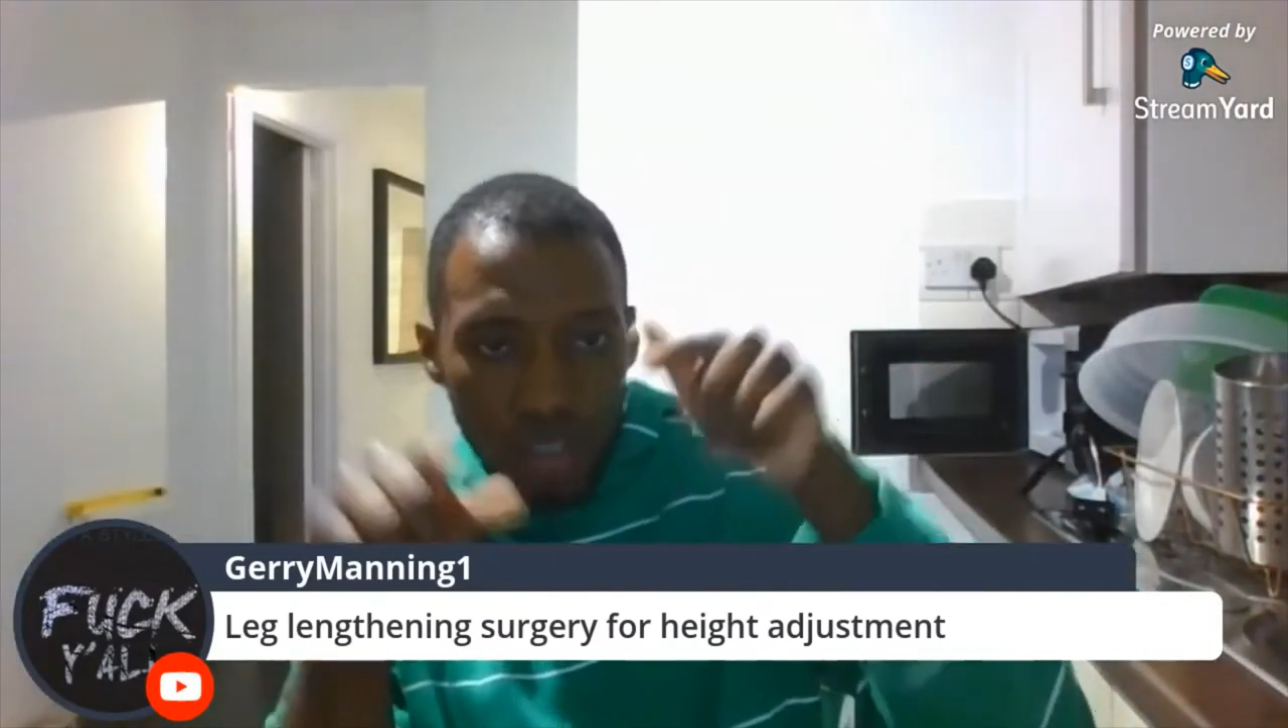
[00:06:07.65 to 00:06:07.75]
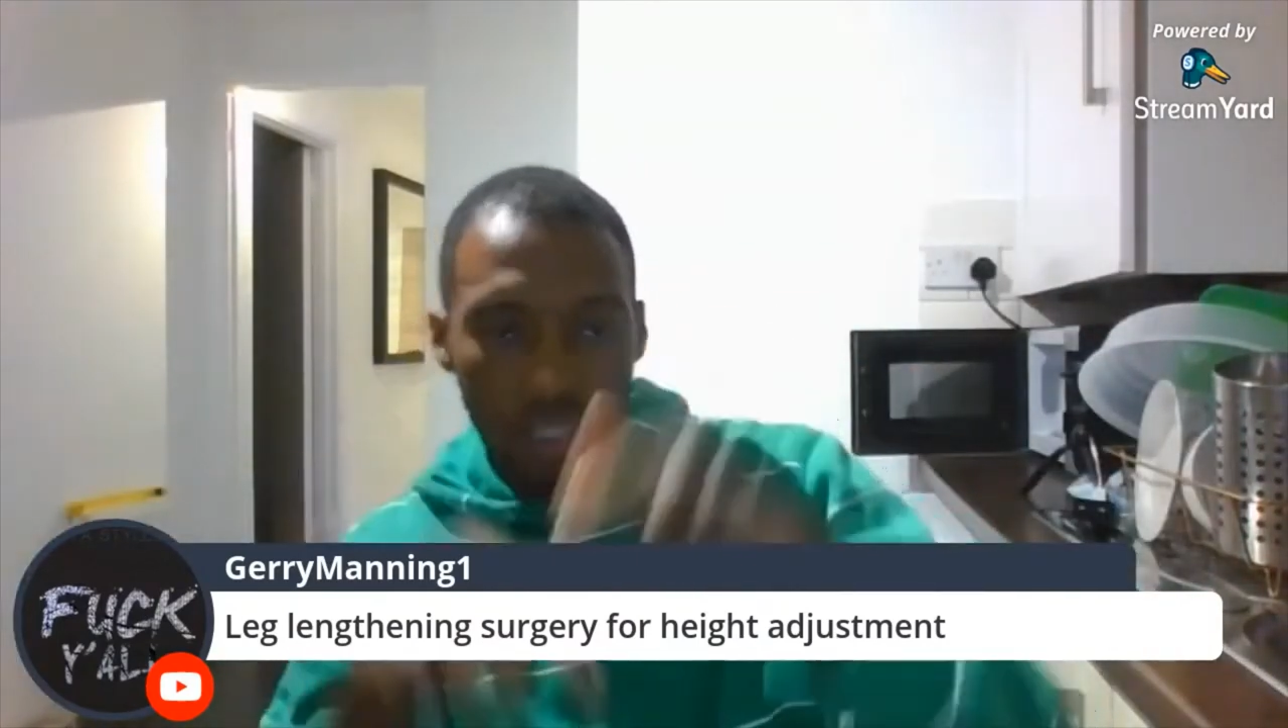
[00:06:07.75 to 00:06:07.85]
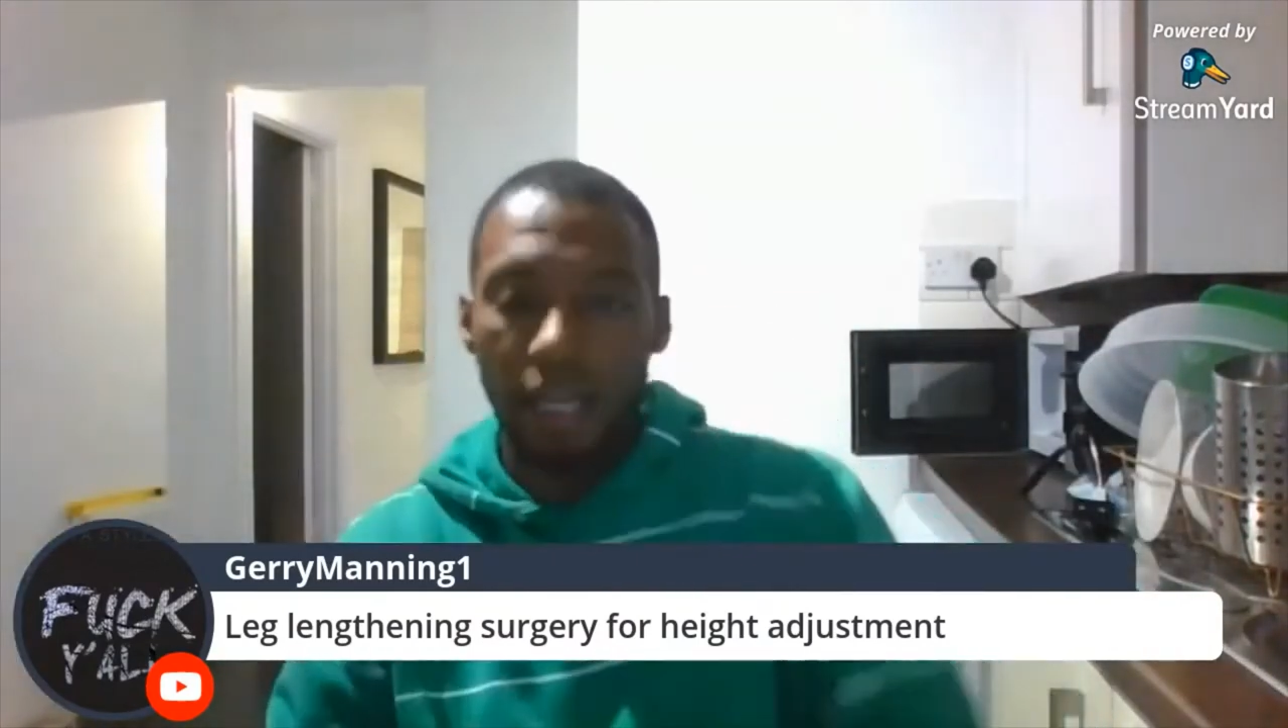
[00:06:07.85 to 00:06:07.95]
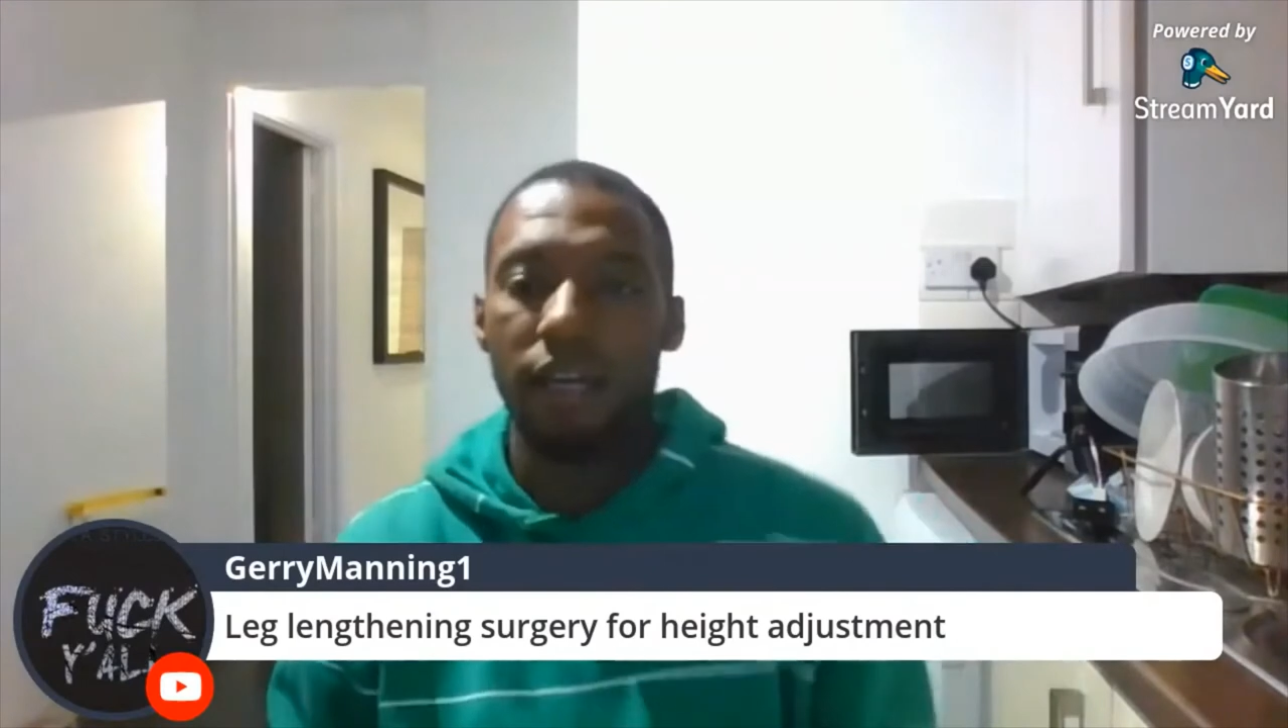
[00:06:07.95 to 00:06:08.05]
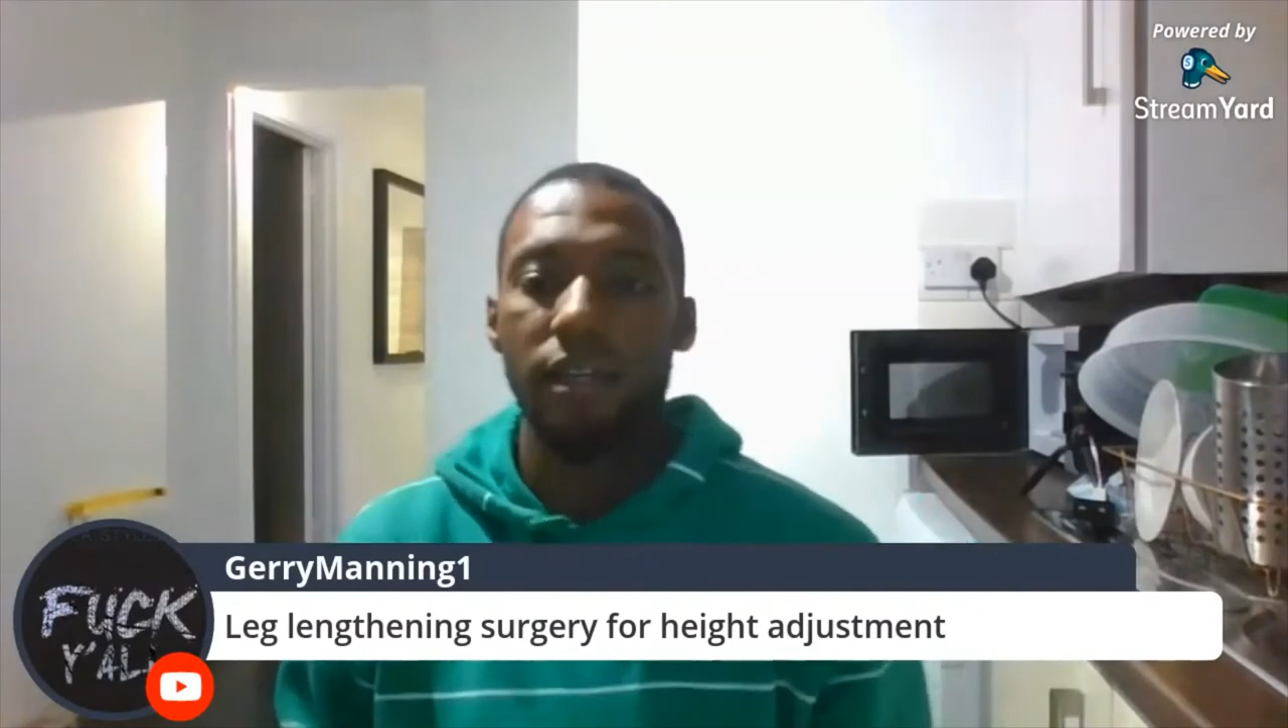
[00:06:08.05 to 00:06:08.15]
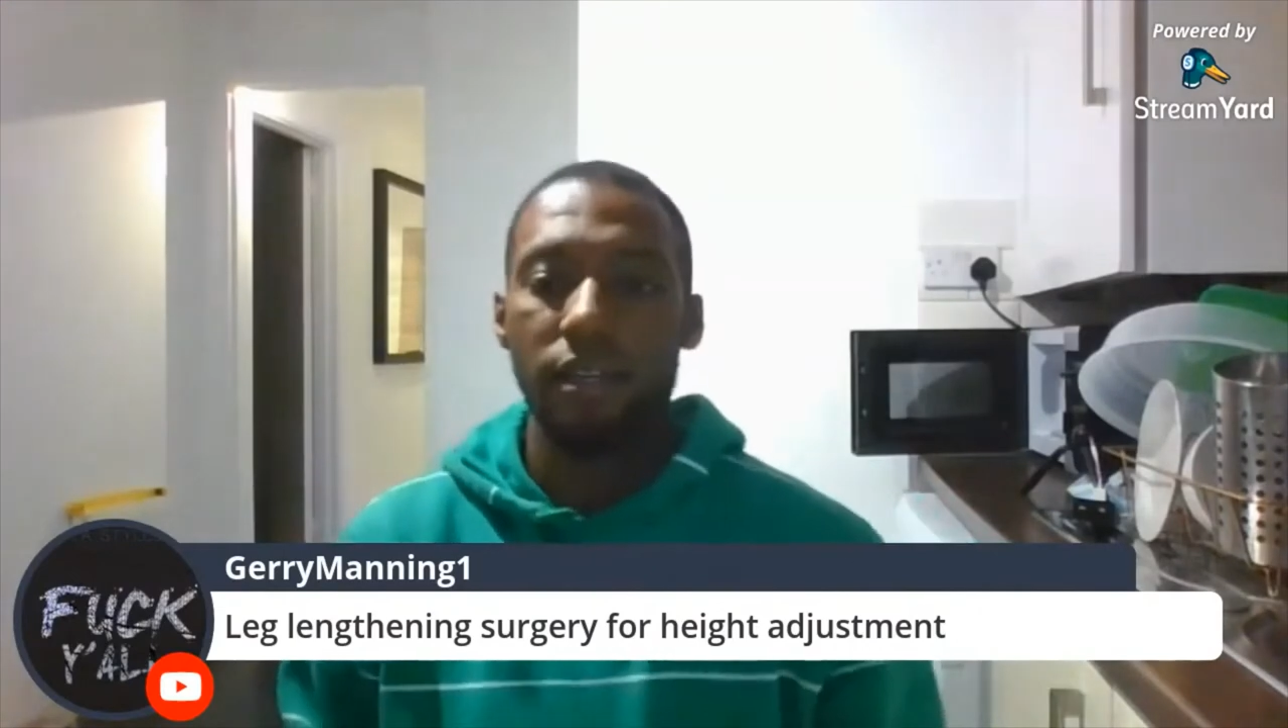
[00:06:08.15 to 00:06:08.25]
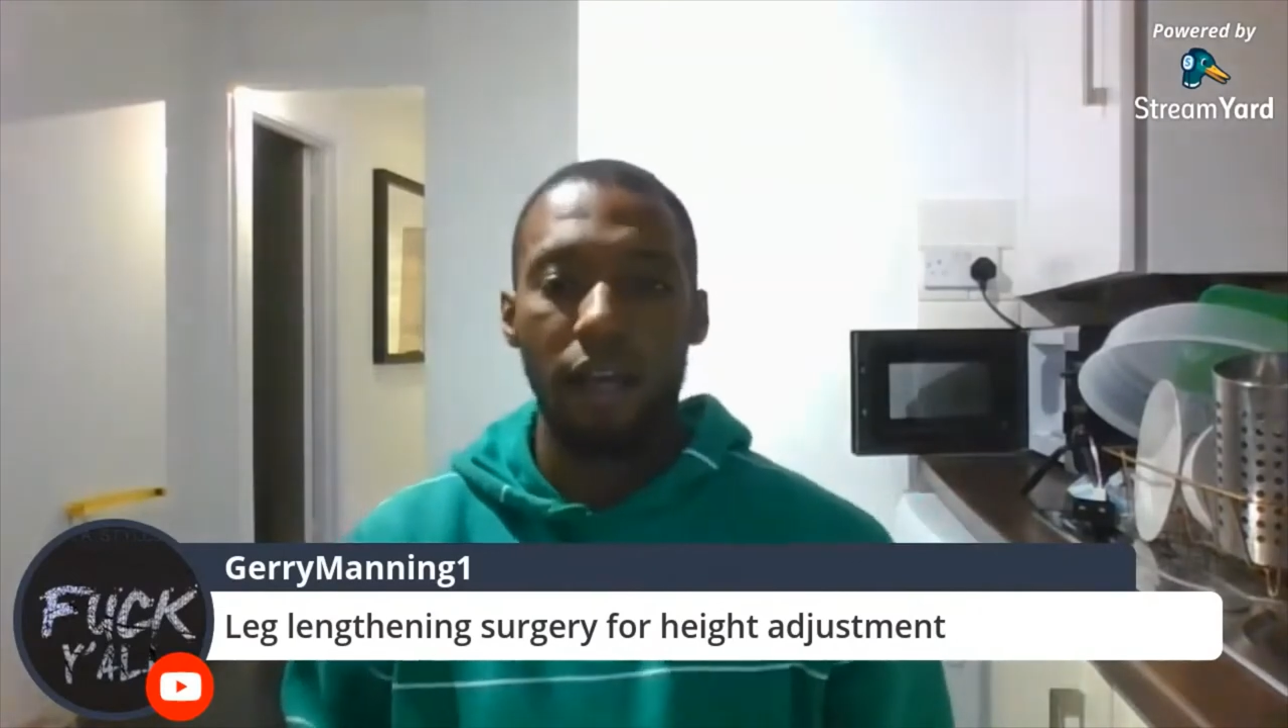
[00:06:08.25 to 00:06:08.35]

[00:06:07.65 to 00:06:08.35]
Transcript: on and that,